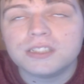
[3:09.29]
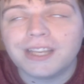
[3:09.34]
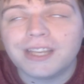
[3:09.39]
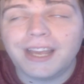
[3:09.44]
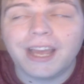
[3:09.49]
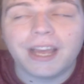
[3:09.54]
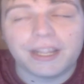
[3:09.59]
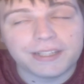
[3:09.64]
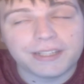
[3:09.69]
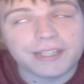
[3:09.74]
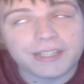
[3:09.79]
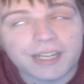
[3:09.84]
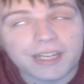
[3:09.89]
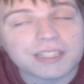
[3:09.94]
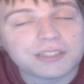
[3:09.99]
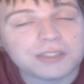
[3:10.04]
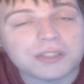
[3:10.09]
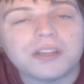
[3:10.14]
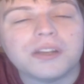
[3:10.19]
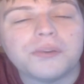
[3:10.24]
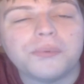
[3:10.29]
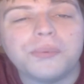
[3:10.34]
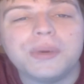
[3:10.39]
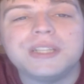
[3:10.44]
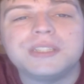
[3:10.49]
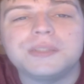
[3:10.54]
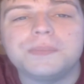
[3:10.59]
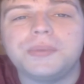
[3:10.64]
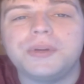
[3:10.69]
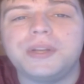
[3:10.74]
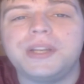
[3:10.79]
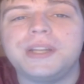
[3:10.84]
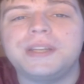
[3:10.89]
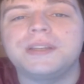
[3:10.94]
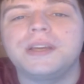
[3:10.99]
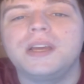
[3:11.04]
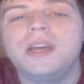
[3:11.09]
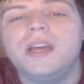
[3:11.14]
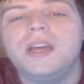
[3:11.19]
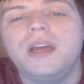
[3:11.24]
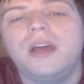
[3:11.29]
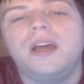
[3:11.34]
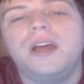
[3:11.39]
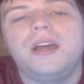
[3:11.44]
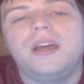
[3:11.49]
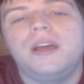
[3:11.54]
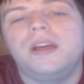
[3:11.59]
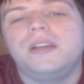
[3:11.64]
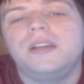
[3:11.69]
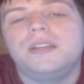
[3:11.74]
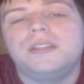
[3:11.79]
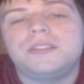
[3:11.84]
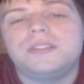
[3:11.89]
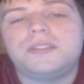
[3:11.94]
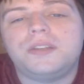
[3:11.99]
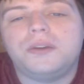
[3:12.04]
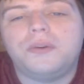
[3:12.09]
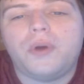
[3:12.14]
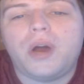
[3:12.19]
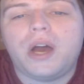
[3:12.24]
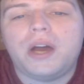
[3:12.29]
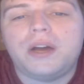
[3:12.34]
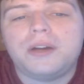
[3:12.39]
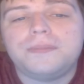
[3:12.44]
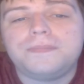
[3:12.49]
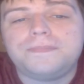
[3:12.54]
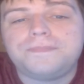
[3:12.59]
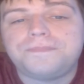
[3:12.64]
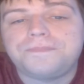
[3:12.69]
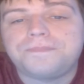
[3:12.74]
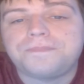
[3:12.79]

I think that's a good way to put it. So,